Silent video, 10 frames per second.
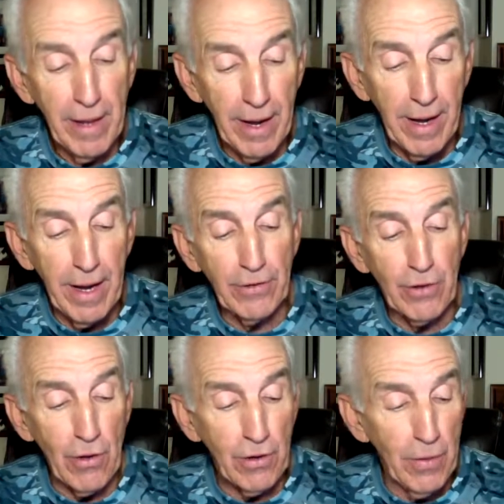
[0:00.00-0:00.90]

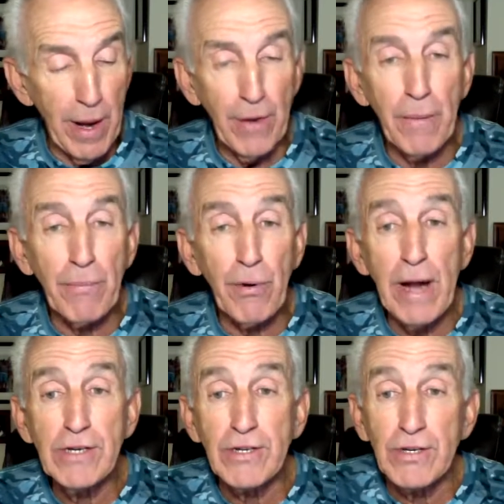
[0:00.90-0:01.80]
Talking about the
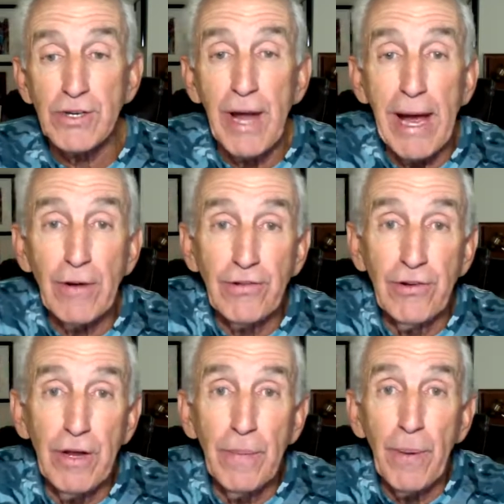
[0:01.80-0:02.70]
prices and how
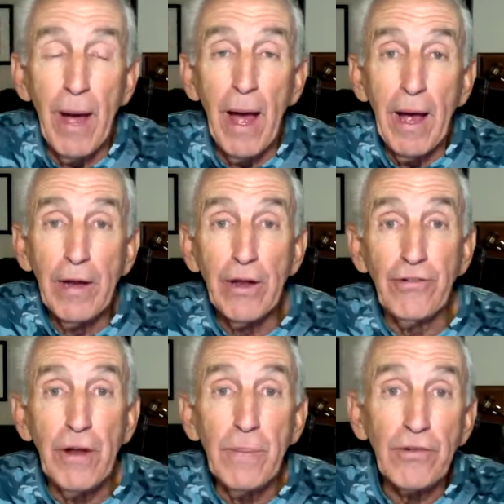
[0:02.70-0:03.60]
cheap. The
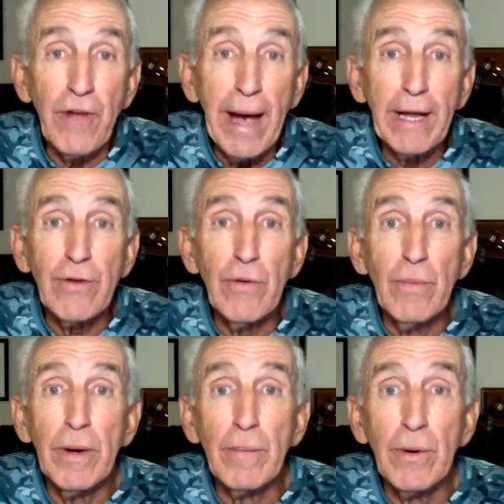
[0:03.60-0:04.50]
cheapest I can
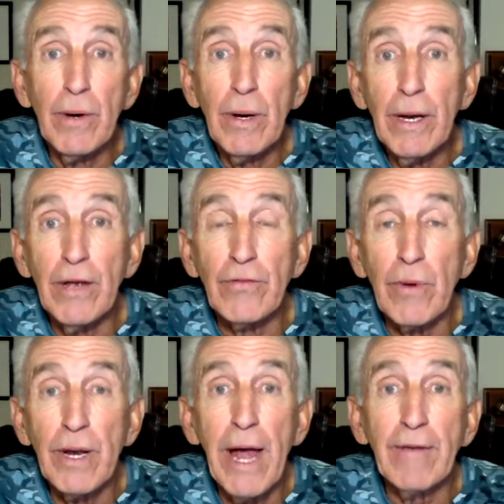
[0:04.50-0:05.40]
remember is
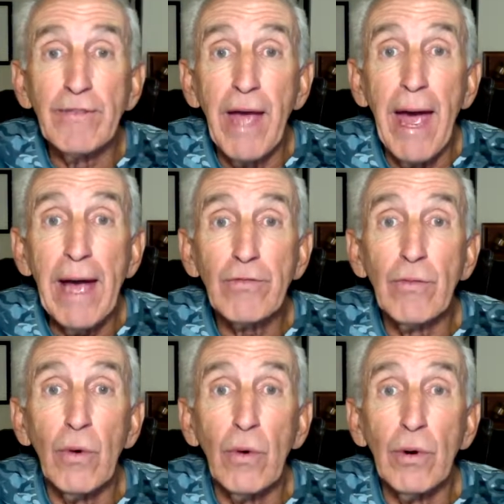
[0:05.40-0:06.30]
we have gas
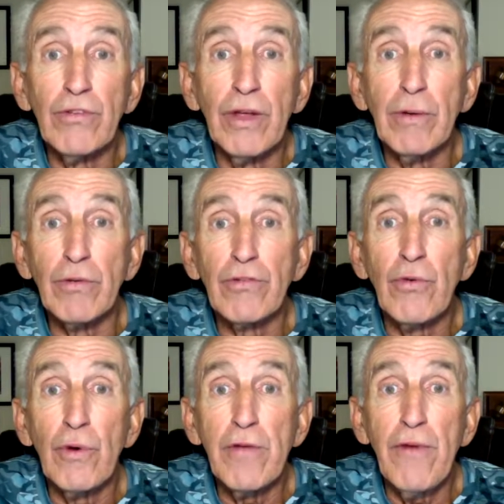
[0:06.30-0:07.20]
wars, and it was
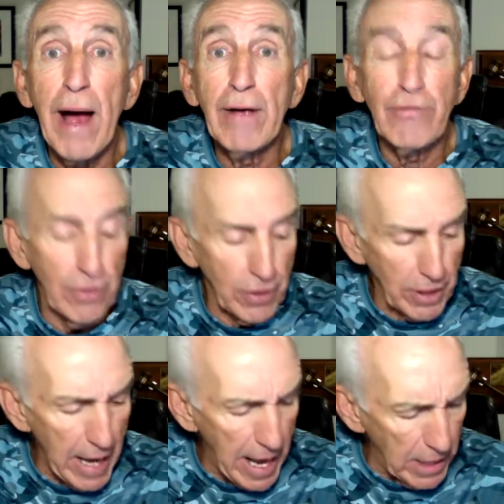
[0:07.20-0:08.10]
25 cents a
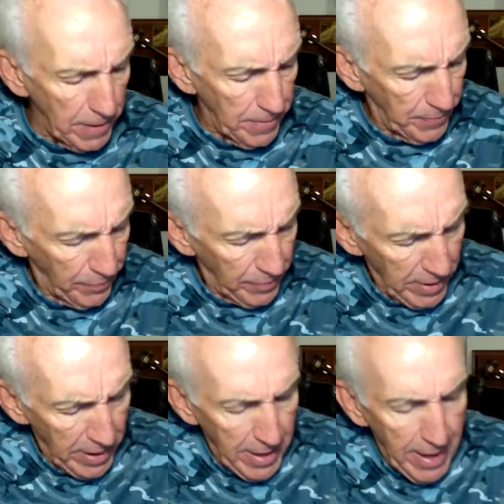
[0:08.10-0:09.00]
gallon.
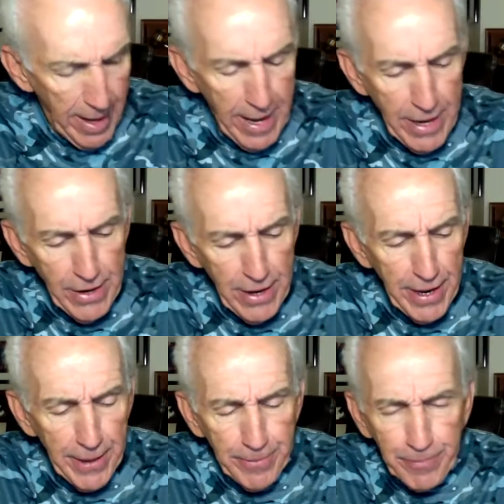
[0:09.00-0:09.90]
And
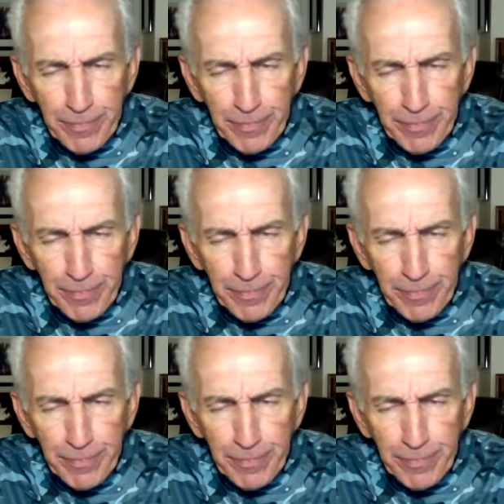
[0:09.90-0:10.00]
then